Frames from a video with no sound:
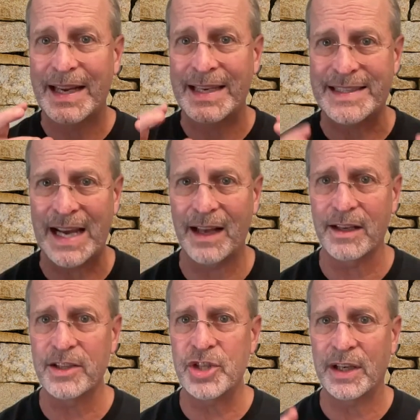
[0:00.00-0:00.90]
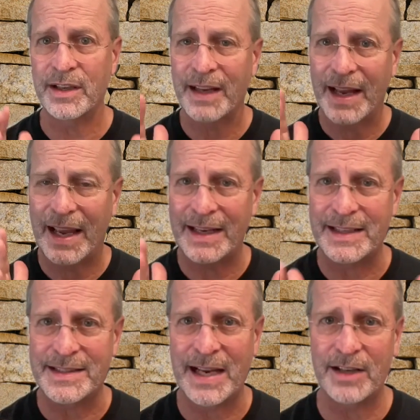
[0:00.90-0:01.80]
intelligent and
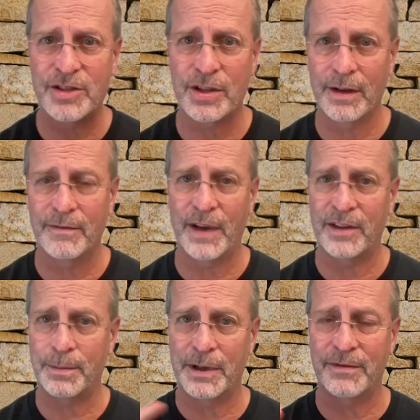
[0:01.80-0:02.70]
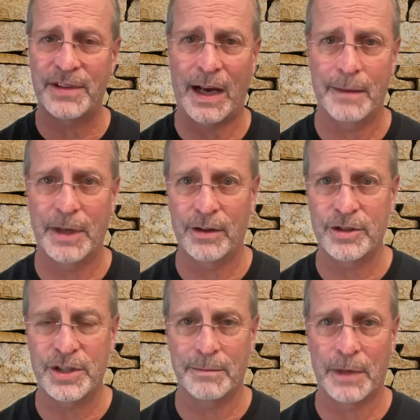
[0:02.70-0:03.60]
intentional investment of time,
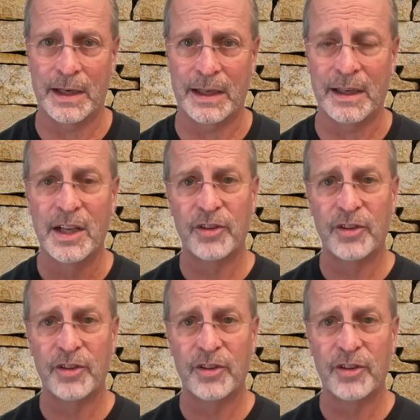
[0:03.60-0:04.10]
energy, and money.